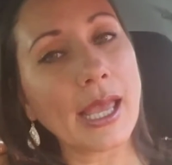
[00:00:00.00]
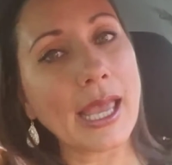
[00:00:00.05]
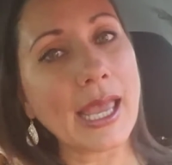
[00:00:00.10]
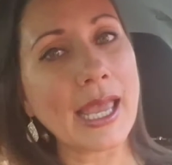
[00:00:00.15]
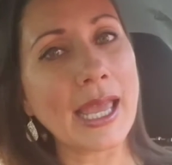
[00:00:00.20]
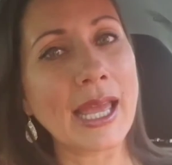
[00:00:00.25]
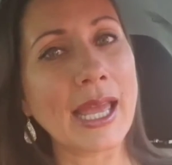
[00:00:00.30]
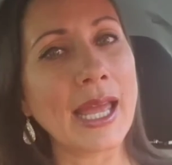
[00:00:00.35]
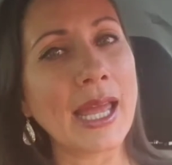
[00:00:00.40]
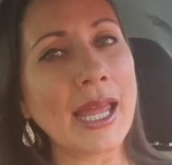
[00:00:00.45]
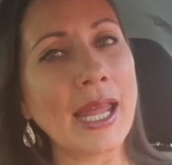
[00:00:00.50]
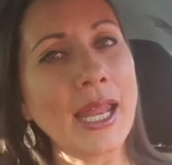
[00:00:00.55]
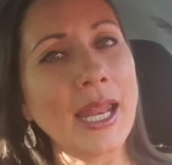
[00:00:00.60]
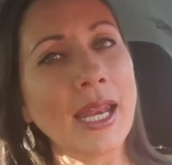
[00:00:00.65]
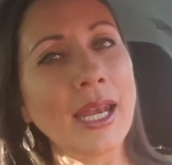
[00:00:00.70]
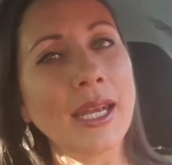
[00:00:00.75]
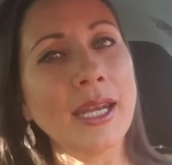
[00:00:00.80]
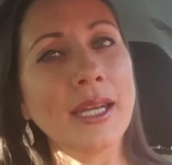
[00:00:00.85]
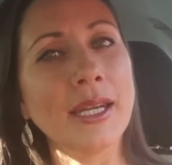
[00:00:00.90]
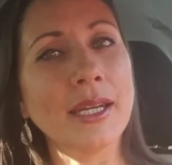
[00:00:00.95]

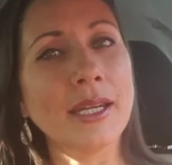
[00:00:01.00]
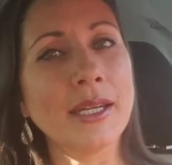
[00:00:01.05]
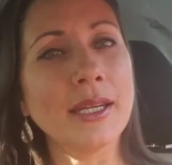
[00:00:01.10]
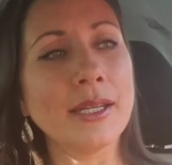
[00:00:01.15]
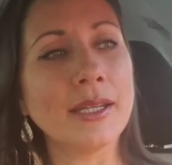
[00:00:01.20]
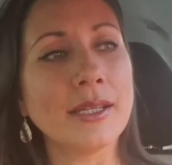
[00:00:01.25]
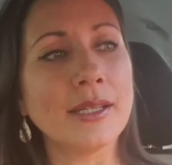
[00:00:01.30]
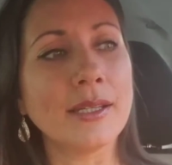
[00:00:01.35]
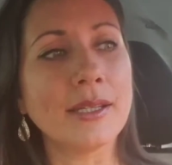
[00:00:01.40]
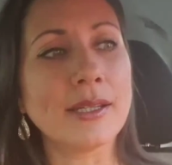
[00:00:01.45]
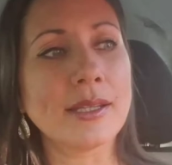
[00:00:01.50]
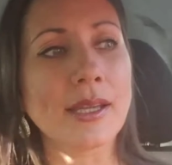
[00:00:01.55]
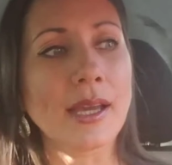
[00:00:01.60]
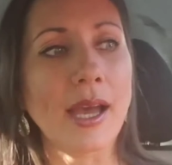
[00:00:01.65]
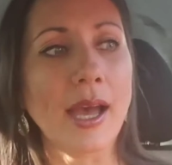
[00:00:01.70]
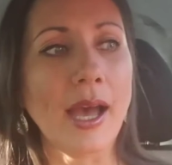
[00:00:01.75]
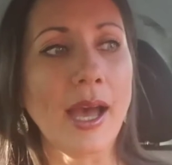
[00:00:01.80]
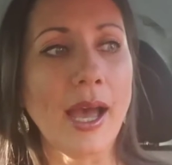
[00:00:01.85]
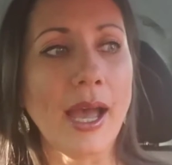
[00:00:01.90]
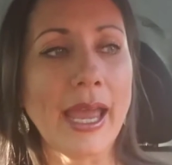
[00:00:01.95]
and
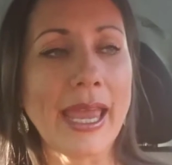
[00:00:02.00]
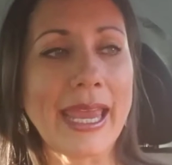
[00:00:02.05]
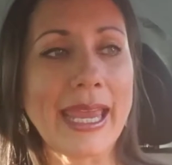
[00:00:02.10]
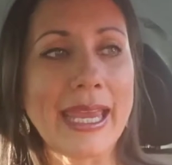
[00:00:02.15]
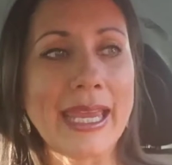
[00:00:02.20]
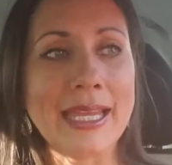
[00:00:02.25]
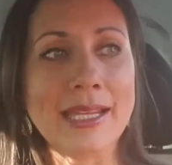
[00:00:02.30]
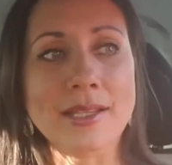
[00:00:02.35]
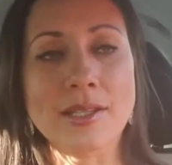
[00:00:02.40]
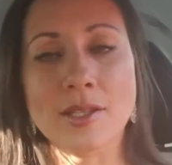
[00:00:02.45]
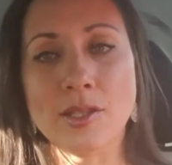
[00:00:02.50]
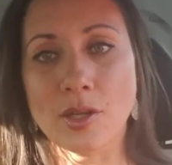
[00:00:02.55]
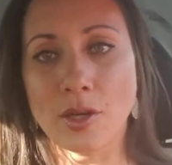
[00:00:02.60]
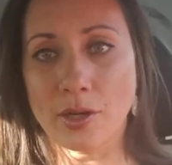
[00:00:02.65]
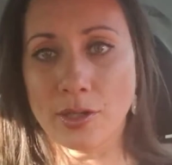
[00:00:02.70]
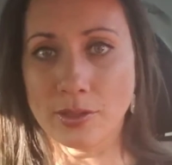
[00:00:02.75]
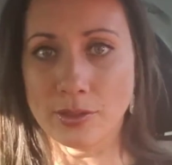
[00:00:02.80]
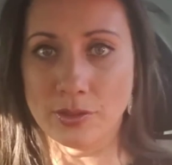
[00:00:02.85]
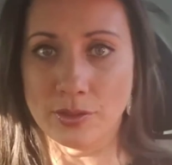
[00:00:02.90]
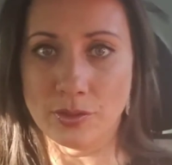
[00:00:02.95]
it's
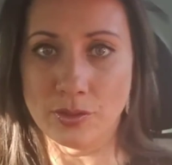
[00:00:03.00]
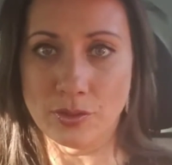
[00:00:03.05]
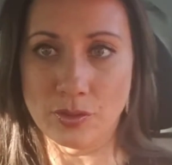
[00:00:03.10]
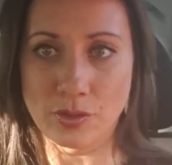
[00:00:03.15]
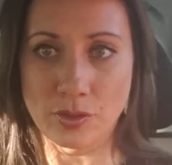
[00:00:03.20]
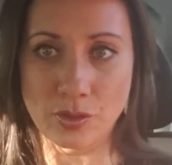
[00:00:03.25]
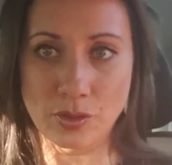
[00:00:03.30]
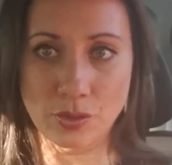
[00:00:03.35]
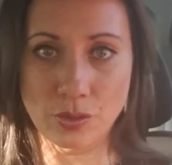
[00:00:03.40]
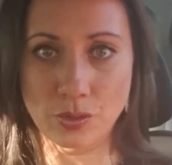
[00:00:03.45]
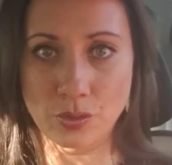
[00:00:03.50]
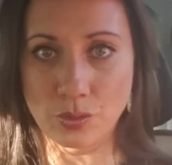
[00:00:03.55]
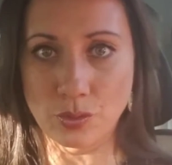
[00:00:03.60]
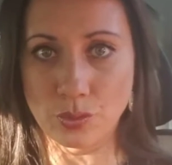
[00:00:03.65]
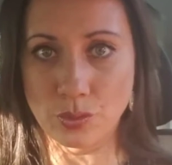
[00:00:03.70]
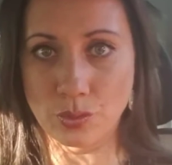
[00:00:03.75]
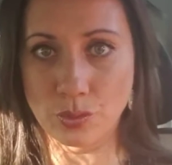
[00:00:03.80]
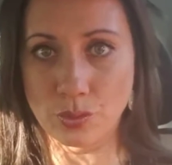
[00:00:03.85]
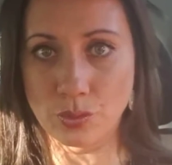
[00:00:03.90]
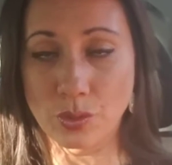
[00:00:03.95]
starting
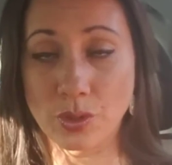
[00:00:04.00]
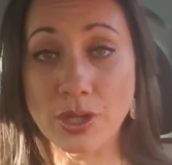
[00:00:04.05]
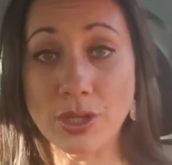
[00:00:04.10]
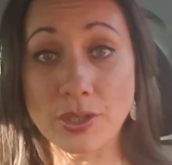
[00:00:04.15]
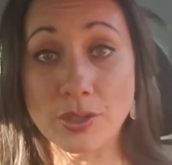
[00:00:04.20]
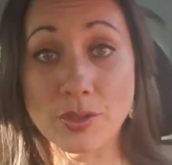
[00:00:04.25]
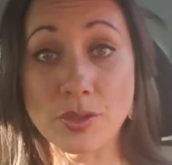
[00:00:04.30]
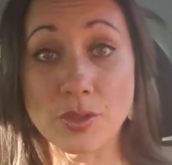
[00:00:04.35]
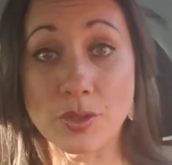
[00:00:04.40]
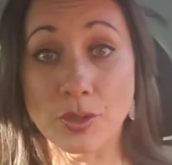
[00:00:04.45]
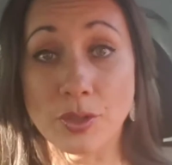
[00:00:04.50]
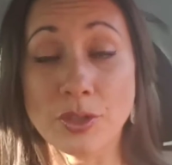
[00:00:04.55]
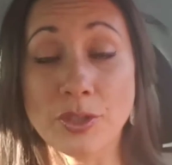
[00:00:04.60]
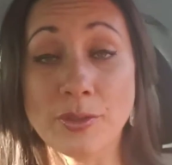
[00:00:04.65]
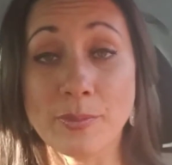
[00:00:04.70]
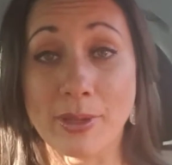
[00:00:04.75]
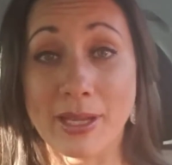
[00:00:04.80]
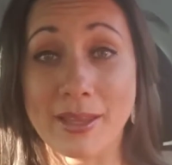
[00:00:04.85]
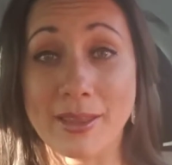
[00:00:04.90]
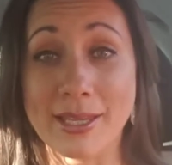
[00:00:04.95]
to
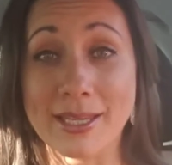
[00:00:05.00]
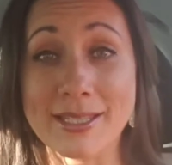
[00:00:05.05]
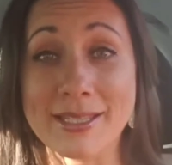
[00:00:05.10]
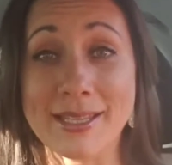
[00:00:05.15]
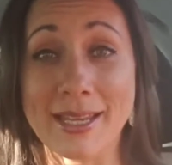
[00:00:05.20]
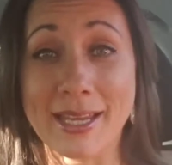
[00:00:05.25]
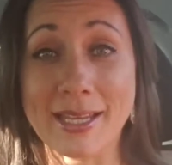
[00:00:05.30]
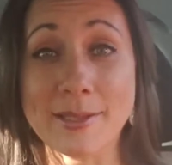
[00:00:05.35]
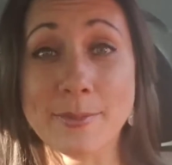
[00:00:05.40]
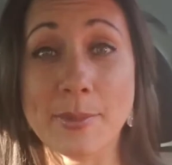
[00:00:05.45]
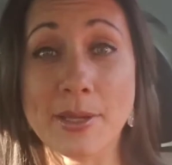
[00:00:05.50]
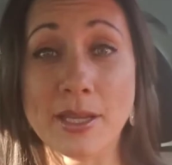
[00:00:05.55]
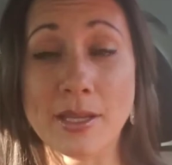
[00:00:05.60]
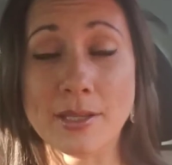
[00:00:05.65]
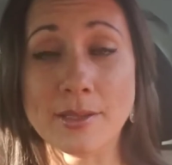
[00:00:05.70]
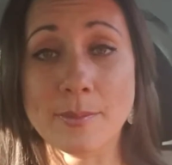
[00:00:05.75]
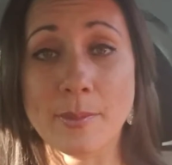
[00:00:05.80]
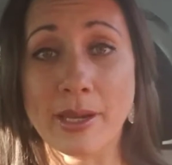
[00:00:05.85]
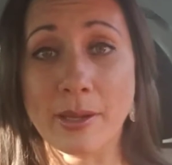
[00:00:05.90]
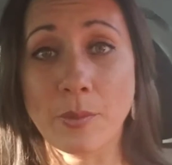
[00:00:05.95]
concern me these days
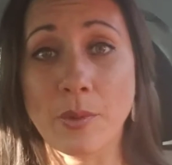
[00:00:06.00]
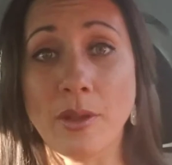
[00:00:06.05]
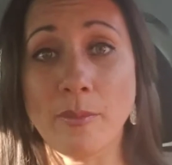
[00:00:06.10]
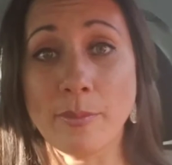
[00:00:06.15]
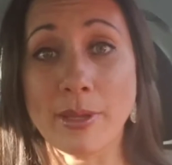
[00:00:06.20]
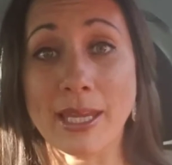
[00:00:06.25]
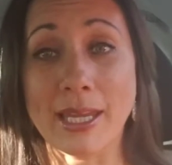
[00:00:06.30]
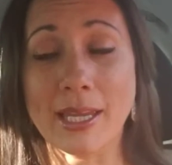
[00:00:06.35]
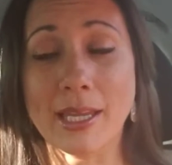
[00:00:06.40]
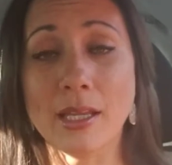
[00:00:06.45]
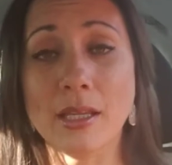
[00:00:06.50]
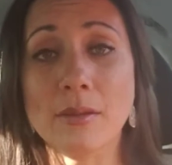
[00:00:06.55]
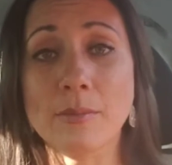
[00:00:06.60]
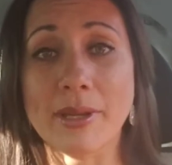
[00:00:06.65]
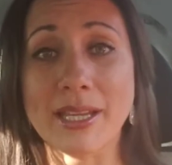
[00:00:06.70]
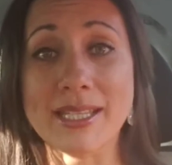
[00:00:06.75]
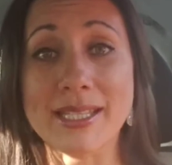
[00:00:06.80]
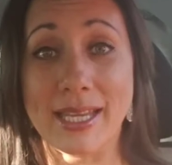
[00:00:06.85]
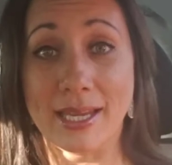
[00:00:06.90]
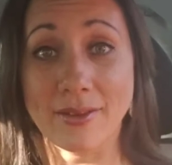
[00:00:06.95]
because my well-being,
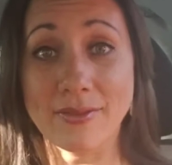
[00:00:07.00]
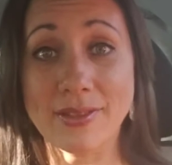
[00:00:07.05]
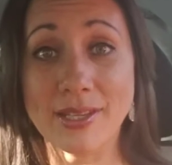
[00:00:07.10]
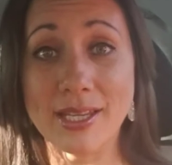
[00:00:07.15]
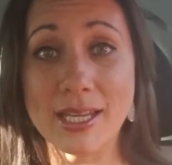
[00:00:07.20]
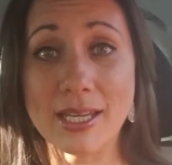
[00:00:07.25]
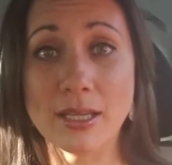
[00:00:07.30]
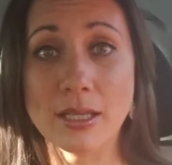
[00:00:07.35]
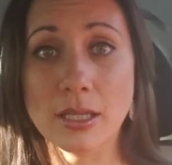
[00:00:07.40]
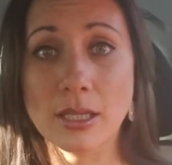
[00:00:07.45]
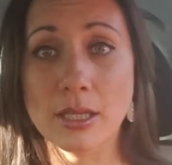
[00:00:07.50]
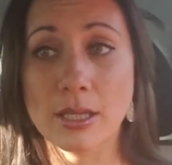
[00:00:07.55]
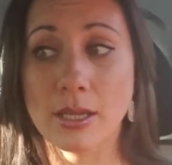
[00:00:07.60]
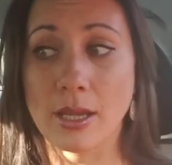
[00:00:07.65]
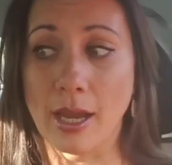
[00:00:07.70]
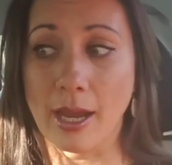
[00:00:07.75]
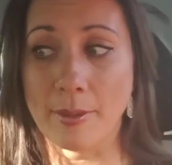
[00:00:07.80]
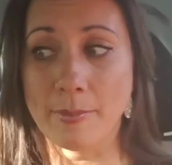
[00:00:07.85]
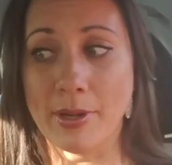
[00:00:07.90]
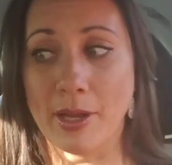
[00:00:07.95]
my safety,
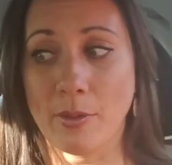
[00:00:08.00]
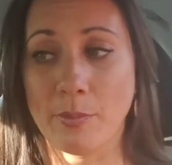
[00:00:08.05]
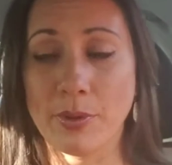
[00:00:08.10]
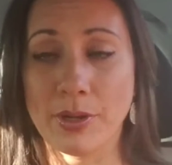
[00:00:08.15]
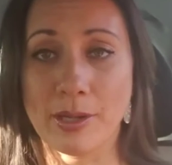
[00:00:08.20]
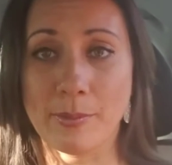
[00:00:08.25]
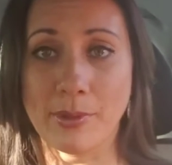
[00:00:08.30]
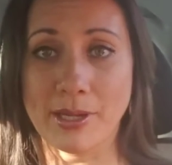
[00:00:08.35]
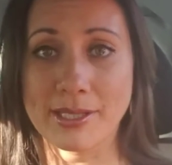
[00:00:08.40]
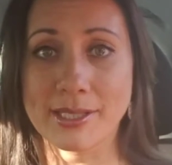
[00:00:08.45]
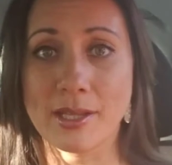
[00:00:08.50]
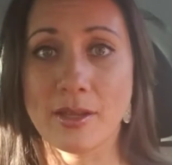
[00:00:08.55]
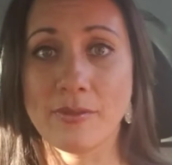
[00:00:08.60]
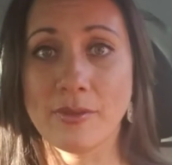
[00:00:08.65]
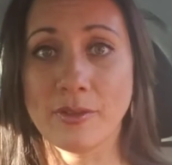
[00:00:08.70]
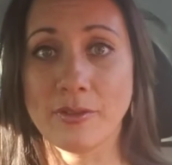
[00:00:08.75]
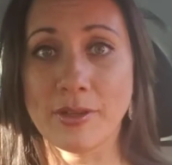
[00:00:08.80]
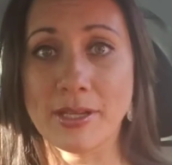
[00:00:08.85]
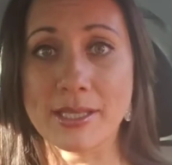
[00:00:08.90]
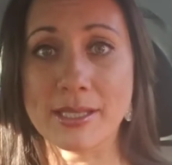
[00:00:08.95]
I'm now putting myself
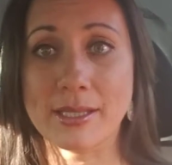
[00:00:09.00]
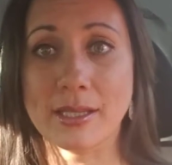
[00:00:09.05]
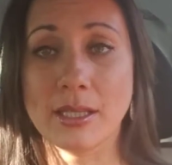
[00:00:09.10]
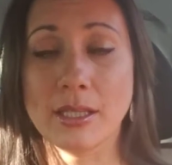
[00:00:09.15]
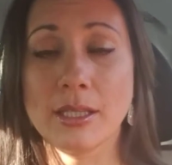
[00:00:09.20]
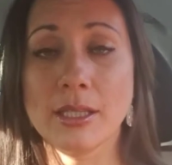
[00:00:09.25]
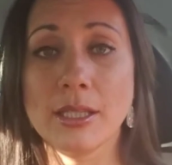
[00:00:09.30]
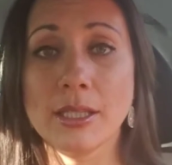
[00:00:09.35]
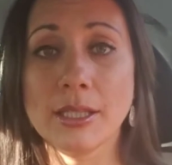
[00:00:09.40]
at risk.